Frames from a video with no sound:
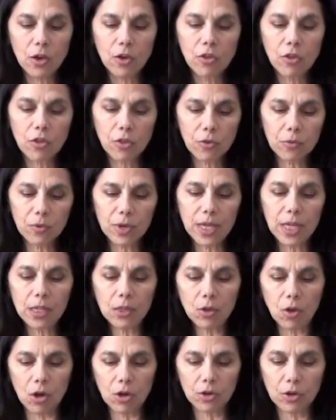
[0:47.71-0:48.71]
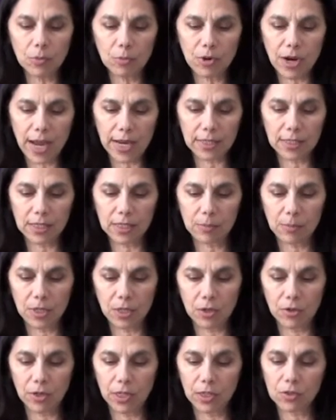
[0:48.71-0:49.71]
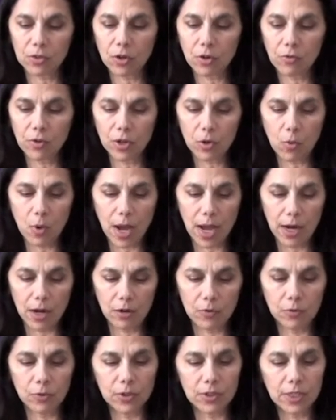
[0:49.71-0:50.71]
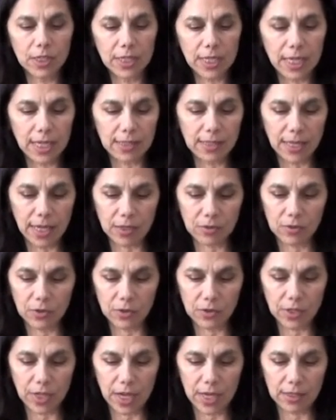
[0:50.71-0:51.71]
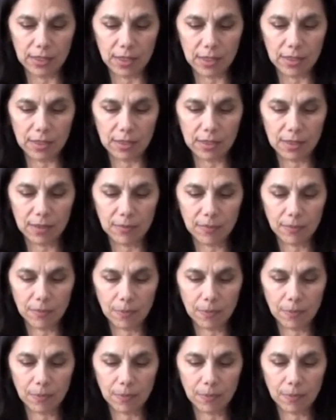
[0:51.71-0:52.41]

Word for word: Three longer practice periods are required for today's exercises.